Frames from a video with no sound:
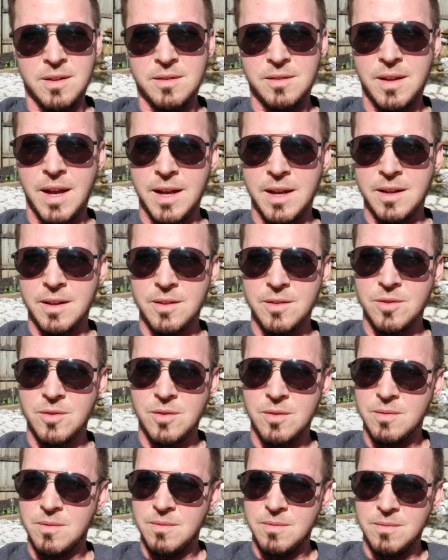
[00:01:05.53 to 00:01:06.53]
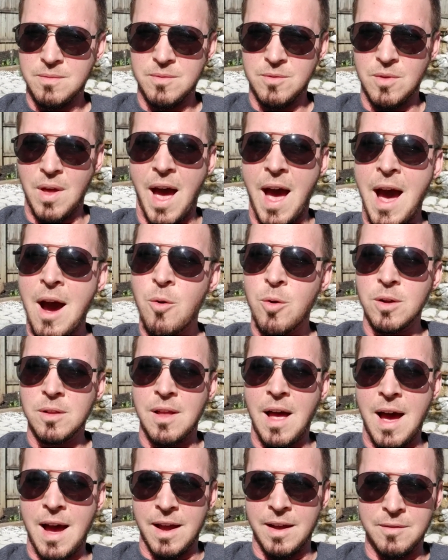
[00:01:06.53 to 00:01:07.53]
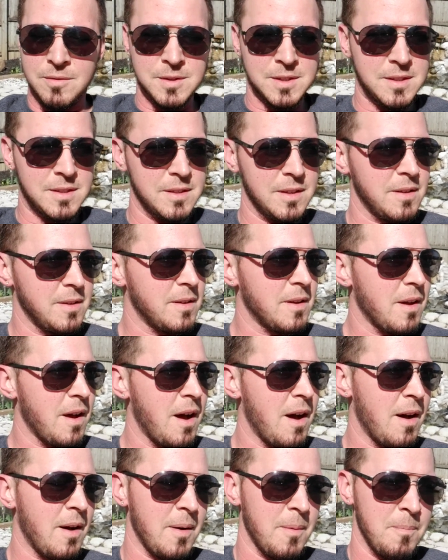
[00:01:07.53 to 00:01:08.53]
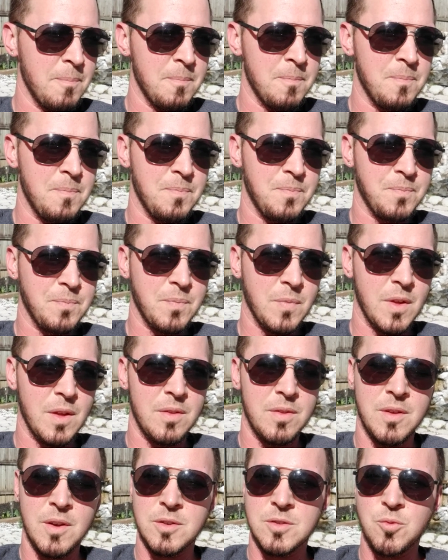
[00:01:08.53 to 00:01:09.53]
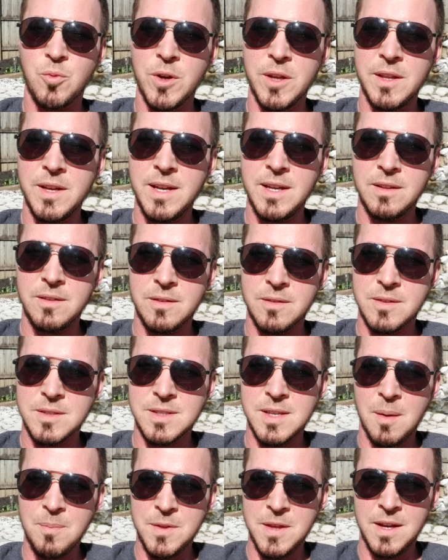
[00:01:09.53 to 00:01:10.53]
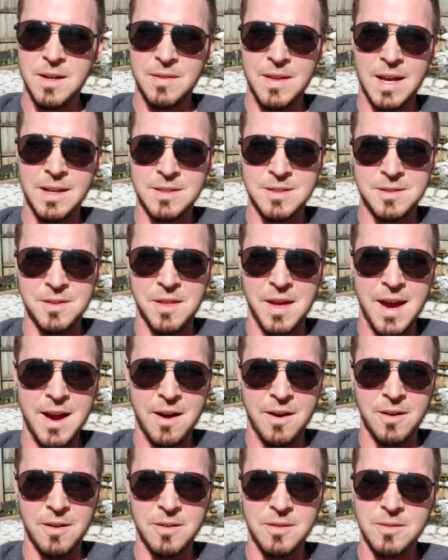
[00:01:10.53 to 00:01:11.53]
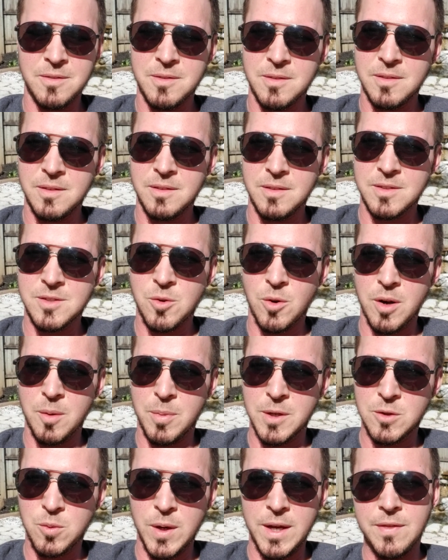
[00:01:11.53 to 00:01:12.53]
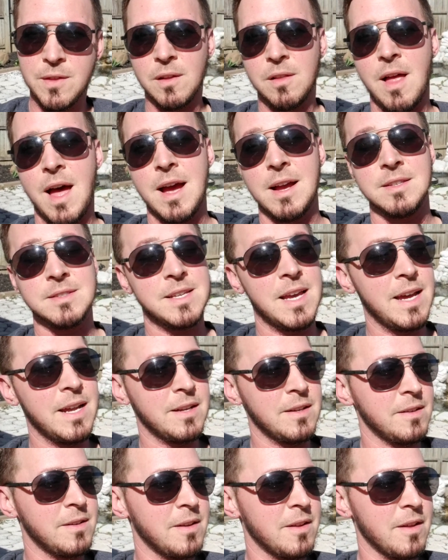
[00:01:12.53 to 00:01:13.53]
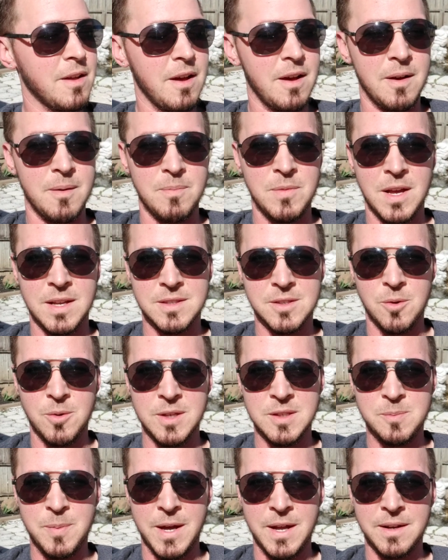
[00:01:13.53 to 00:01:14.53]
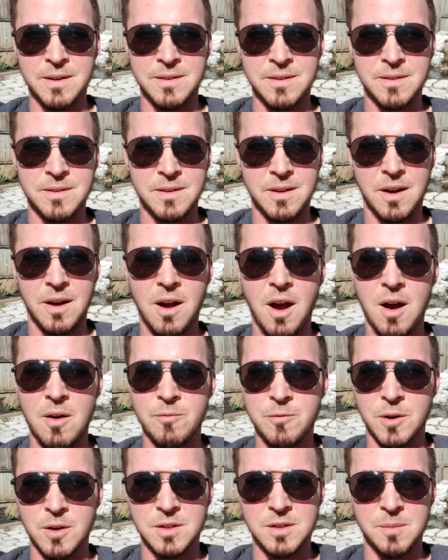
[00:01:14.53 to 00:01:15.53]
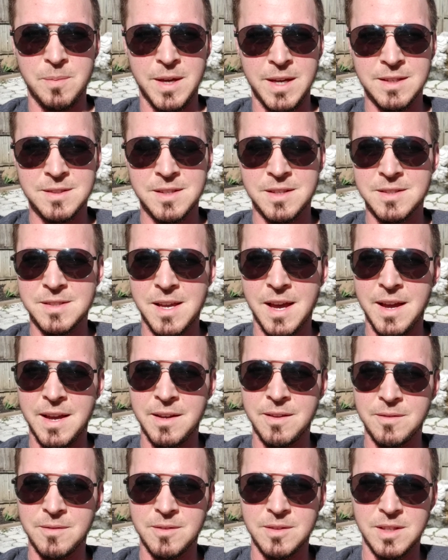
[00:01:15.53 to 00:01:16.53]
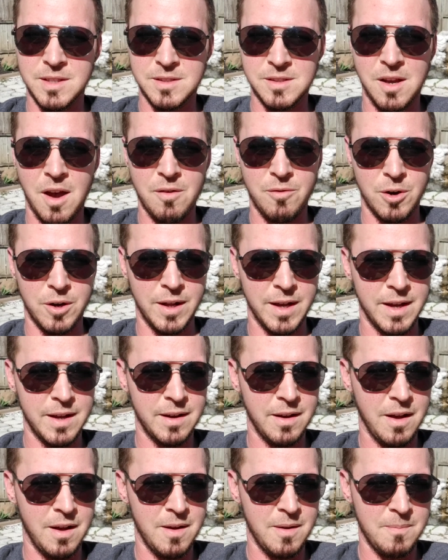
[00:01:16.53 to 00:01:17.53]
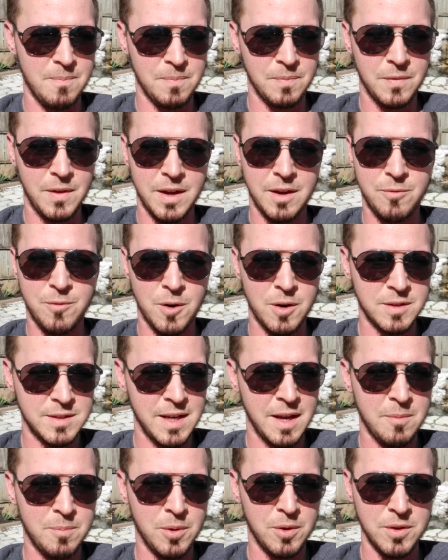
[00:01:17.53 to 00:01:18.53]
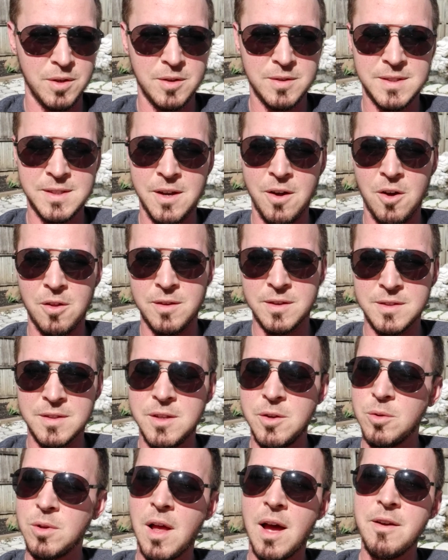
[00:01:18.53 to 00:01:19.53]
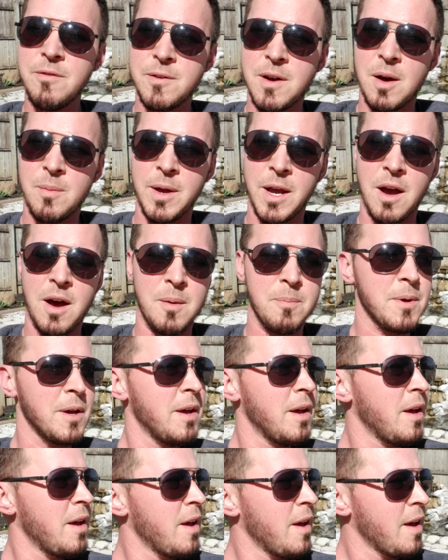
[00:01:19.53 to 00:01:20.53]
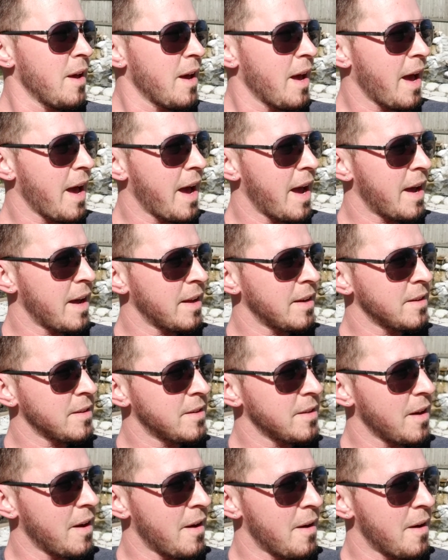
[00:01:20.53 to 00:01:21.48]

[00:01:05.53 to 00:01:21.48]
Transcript: like our lives, there's really something that's there, sort of between the lines, hidden, that's always been a comfort to me since I discovered it. Like, for example, you see all this new life coming up, and